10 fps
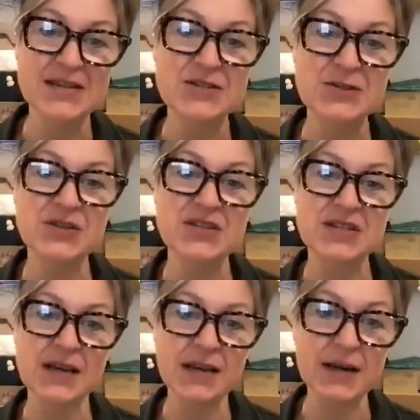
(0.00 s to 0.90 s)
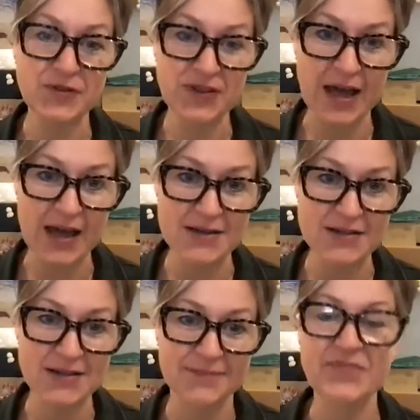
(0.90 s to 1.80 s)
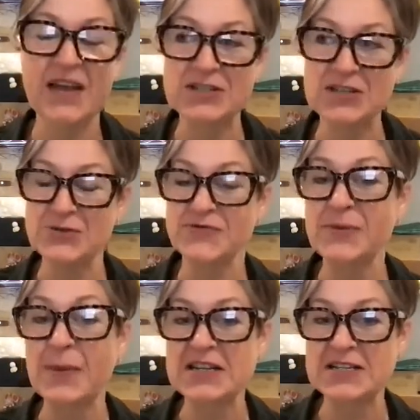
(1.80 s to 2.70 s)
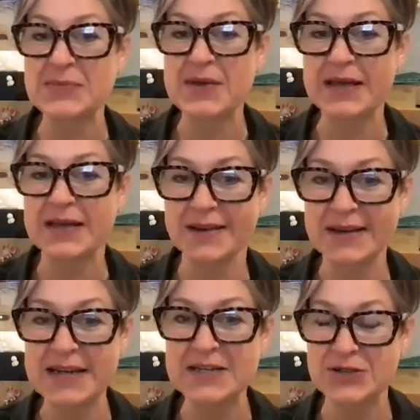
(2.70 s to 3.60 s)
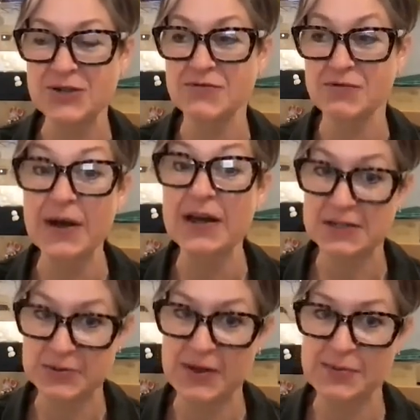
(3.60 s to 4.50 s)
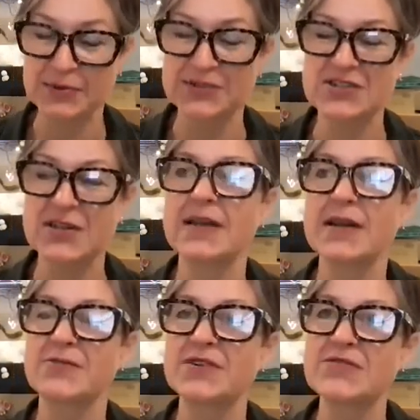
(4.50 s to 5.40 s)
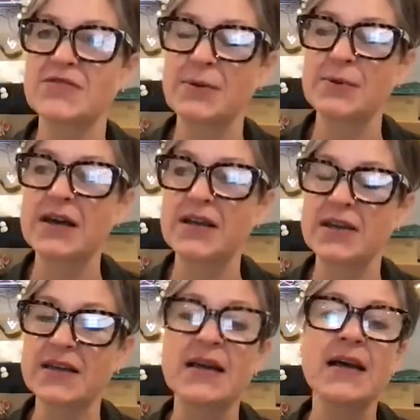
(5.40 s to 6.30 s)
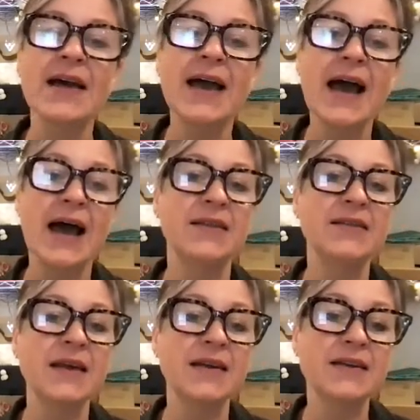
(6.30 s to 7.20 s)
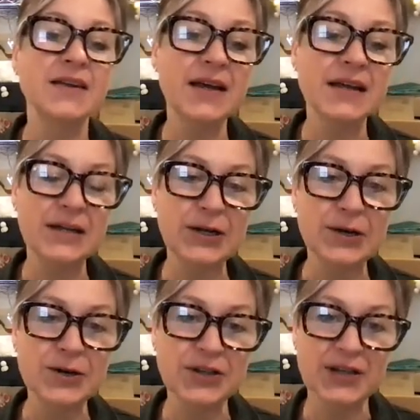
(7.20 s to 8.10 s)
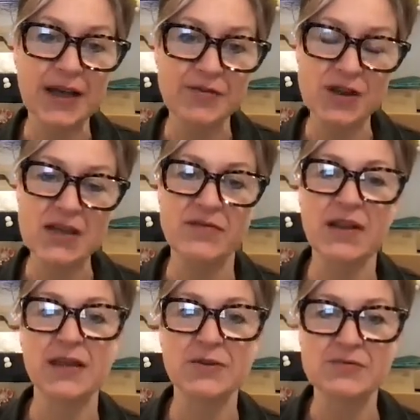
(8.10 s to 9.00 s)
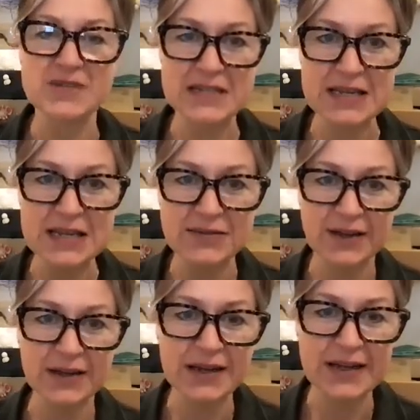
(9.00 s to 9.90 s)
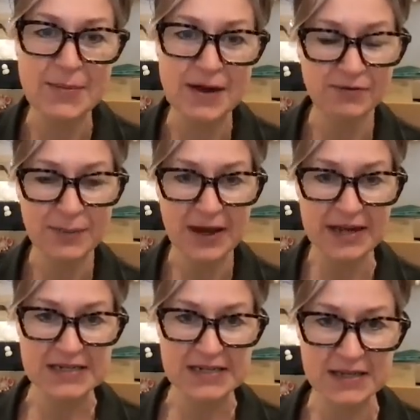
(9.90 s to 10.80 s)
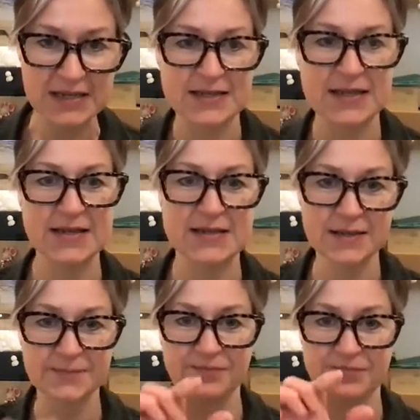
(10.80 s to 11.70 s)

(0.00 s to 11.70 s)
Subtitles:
So you can sign up for that. Actually, you've reminded me, I need to remind people to sign up for it if they would like it. And then at 9 o'clock every evening, you'll receive an email reminder that says,